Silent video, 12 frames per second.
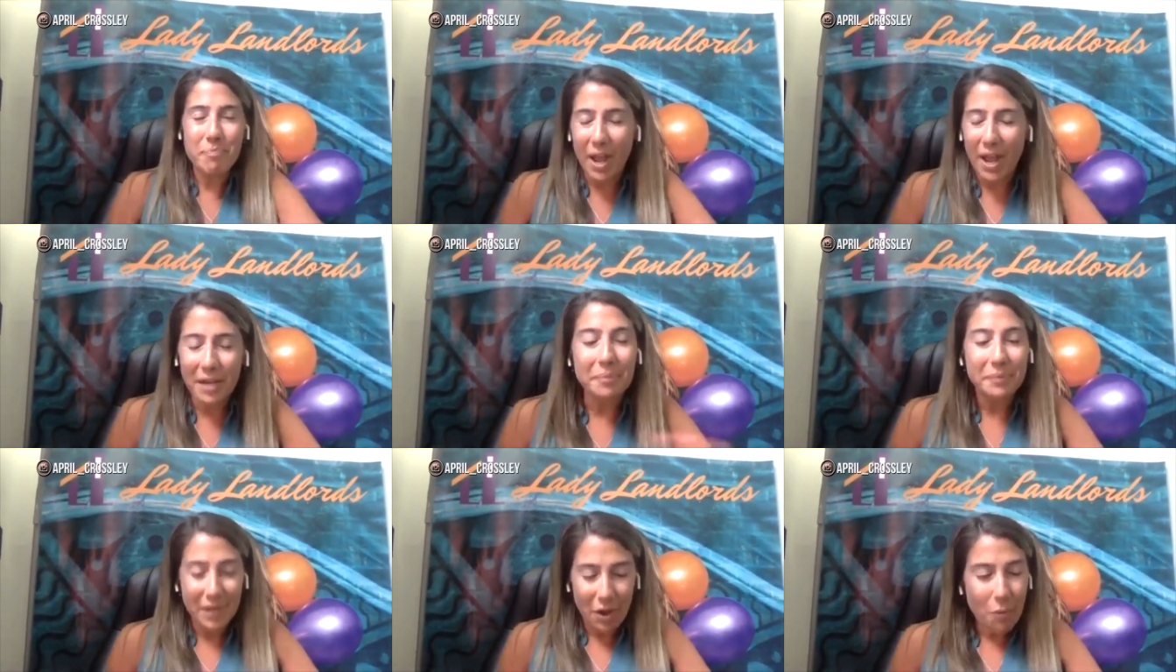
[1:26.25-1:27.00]
but
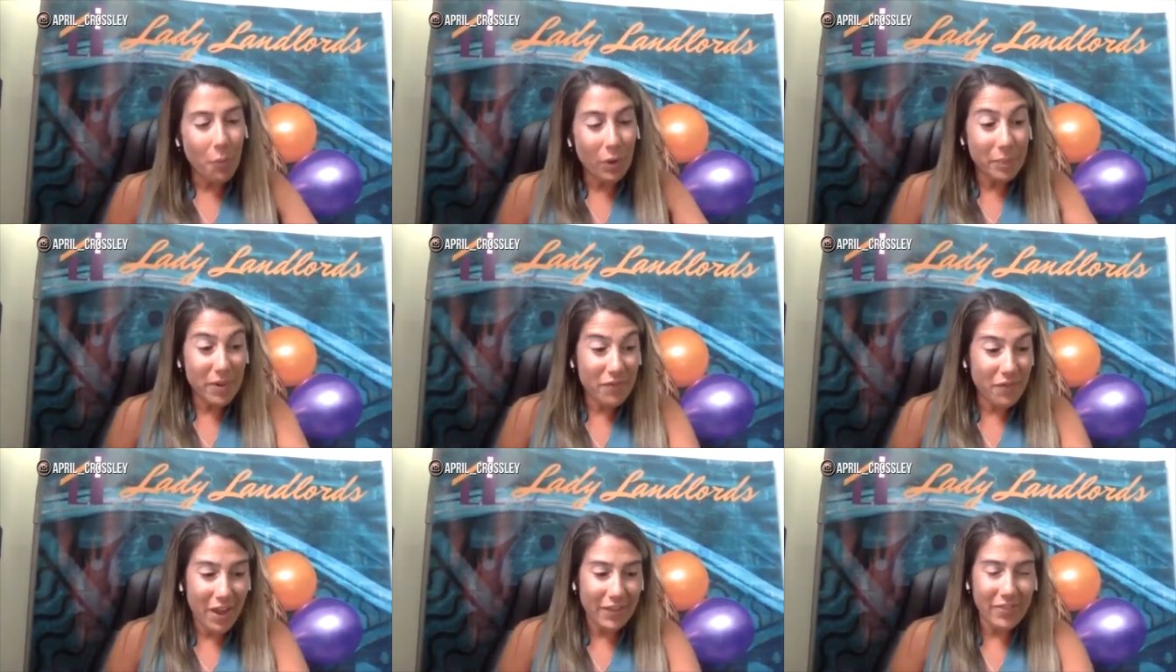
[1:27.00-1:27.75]
we'll be
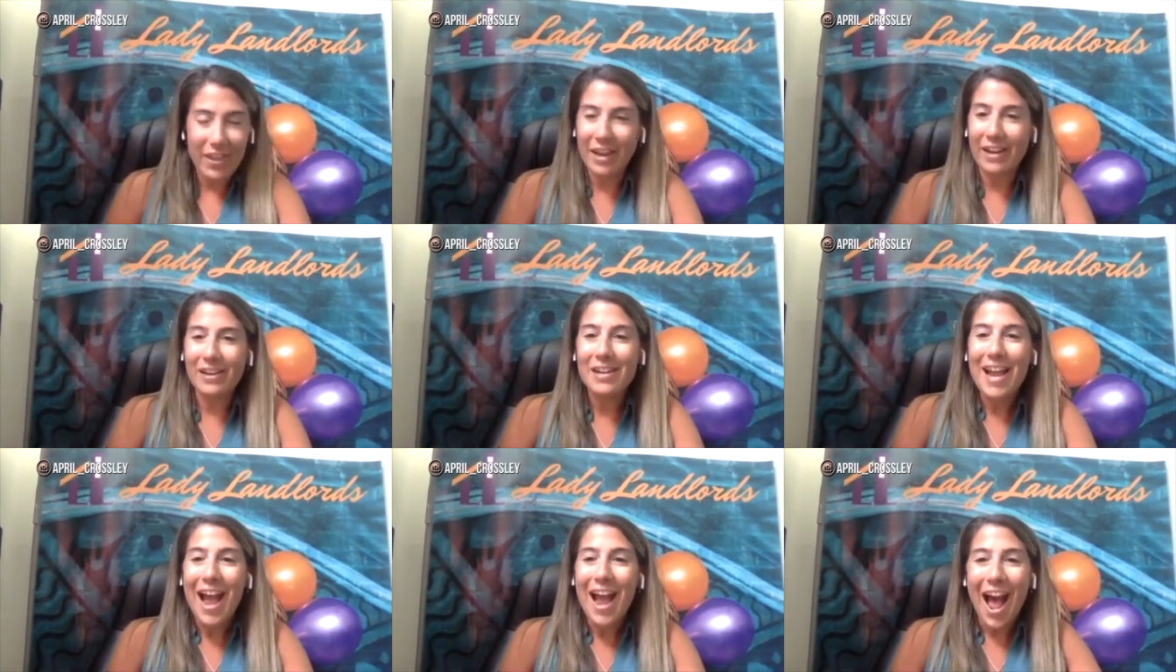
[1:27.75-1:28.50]
fine there.
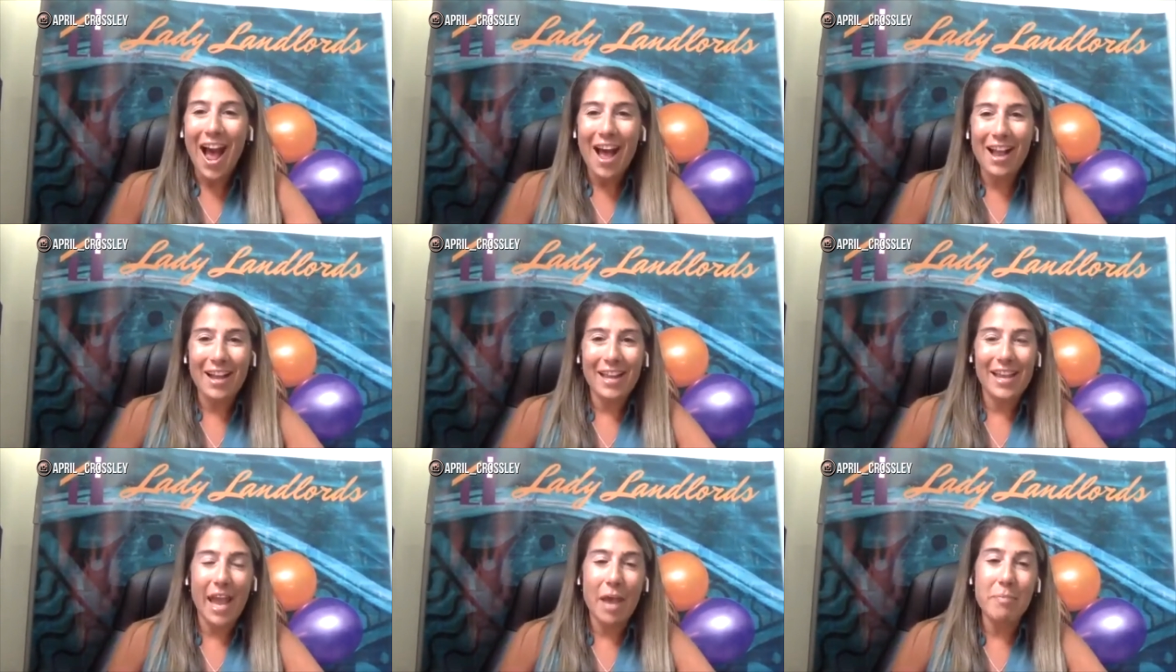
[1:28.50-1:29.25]

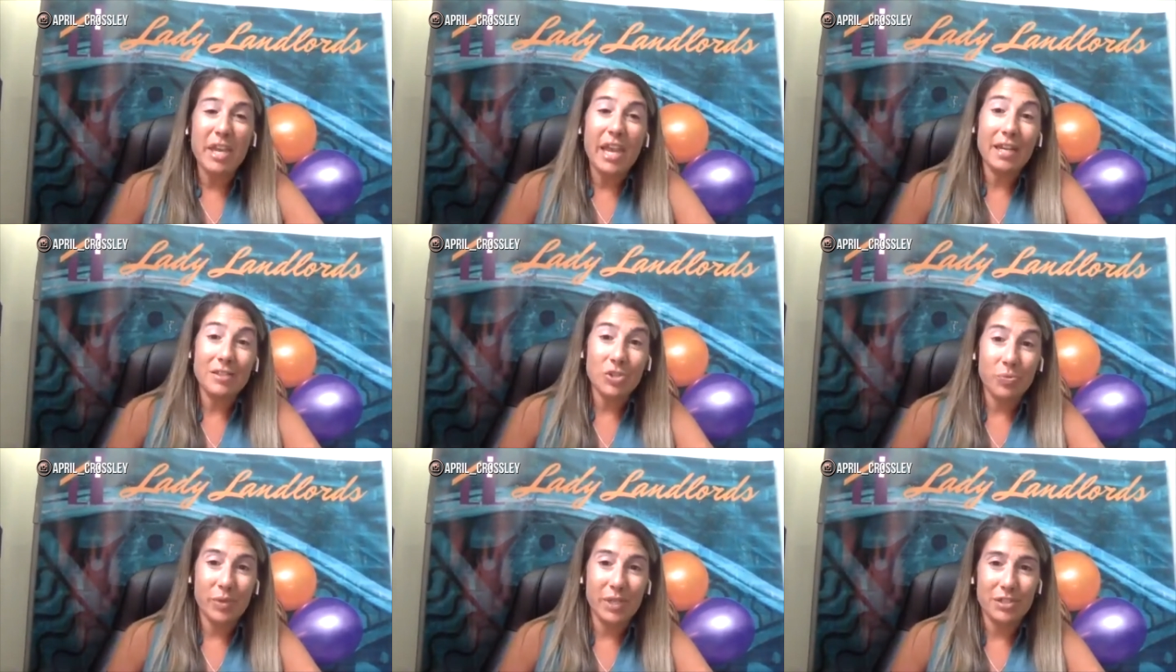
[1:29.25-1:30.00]
I am a cancer
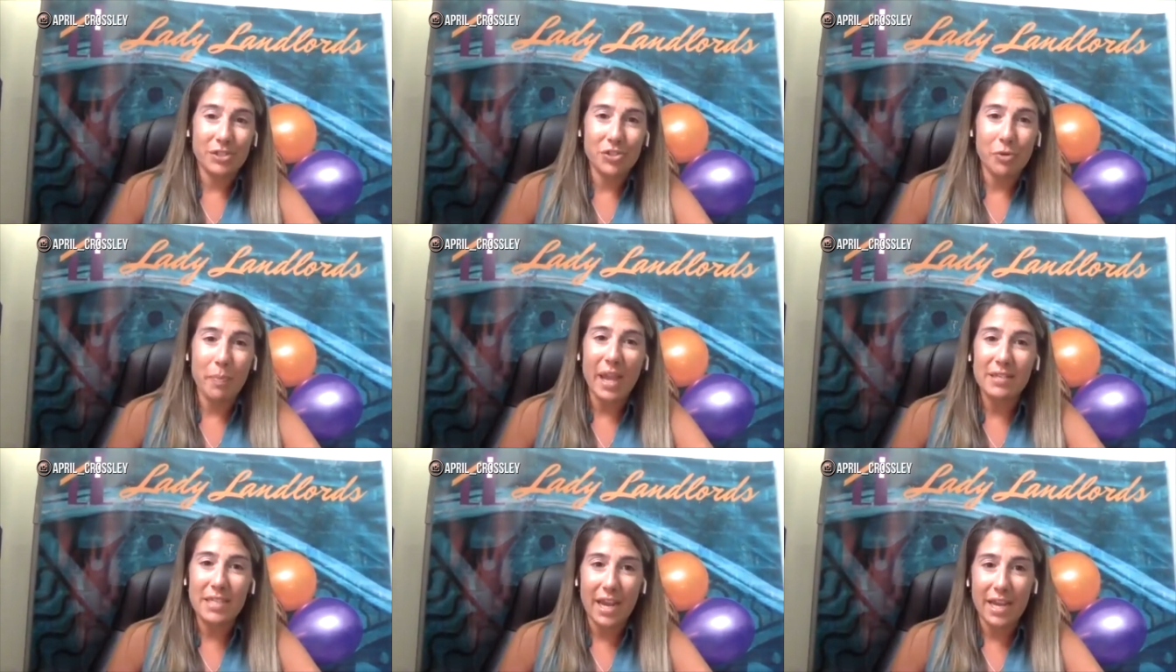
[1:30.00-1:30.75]
researcher by
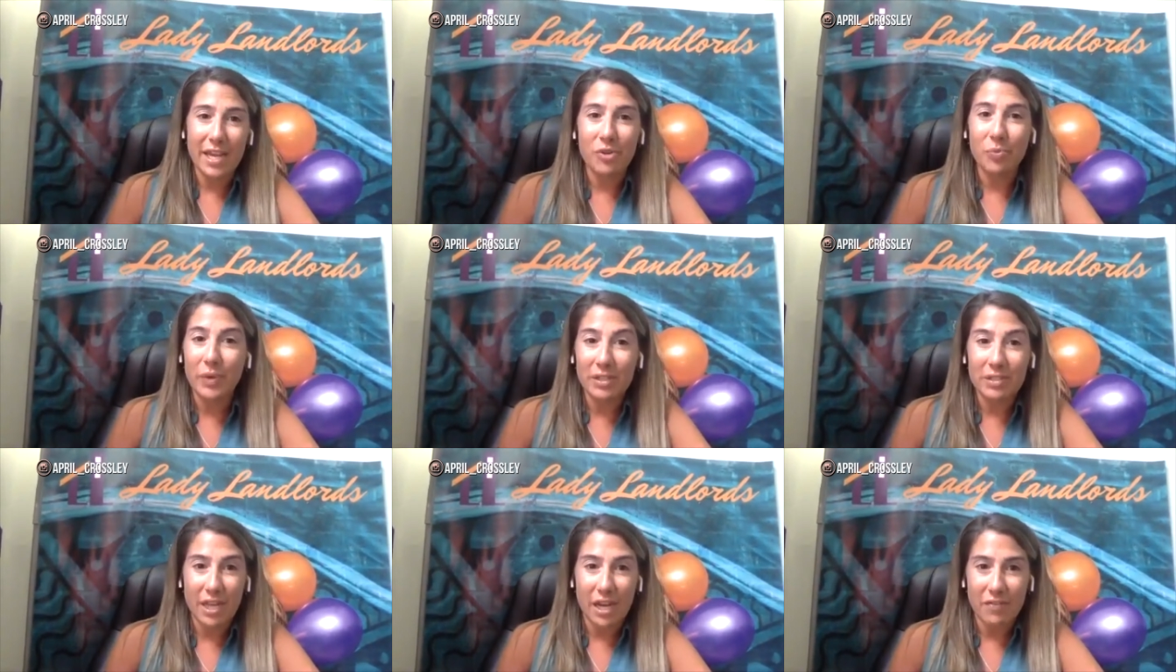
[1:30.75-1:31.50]
day and a real
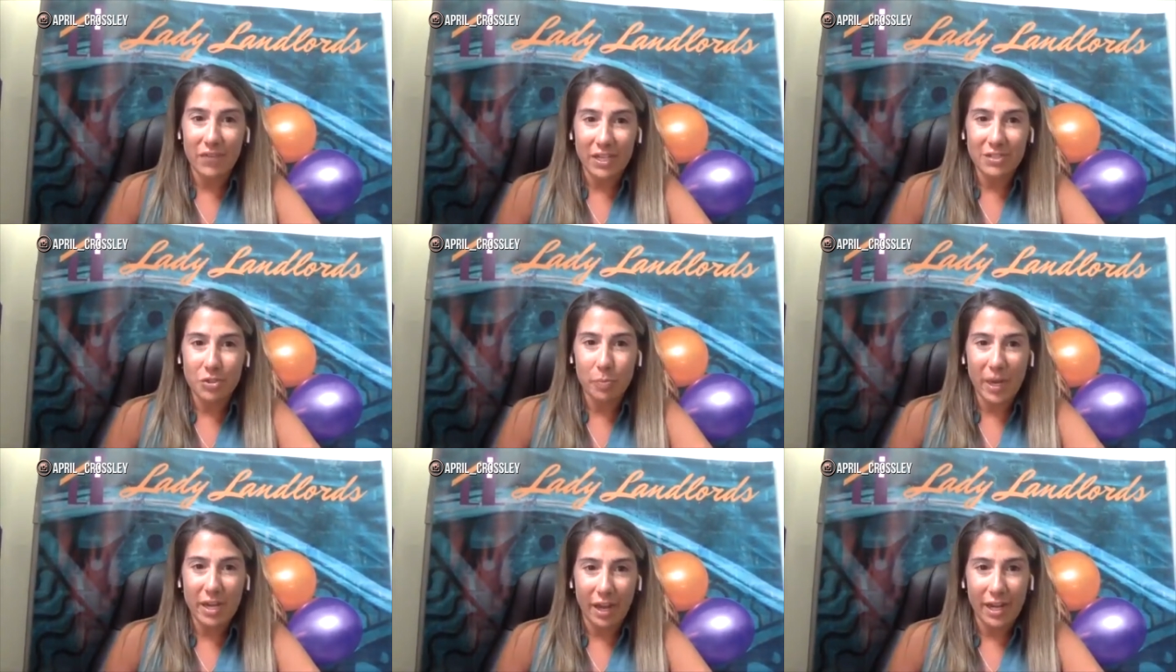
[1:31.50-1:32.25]
estate investor
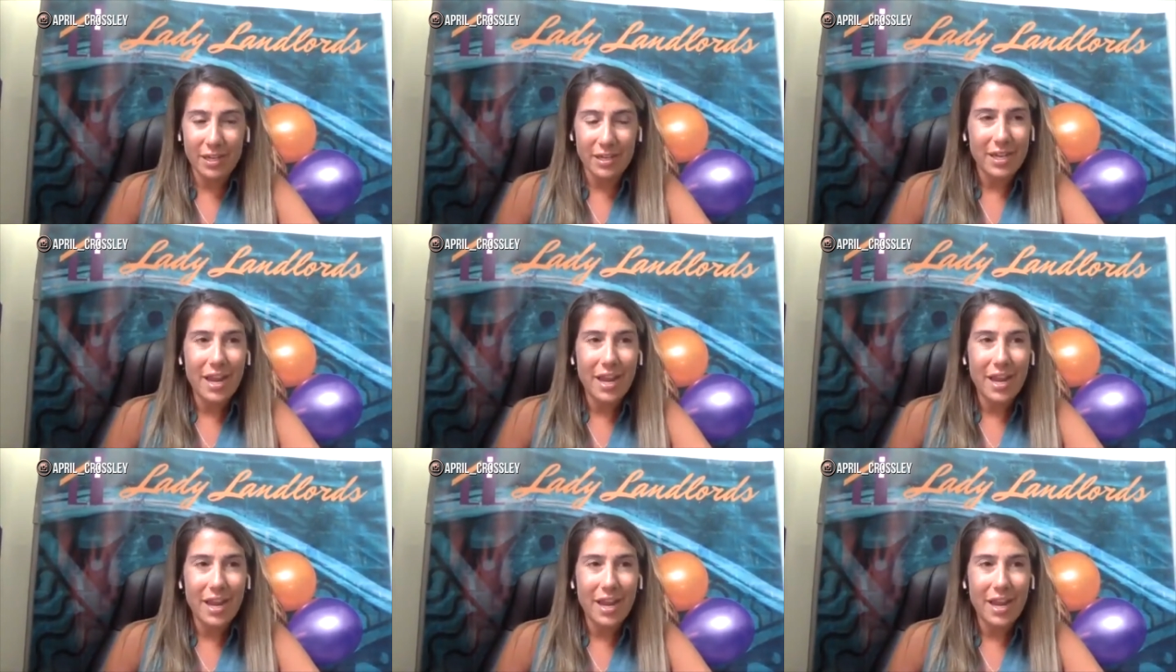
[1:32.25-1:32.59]
by night.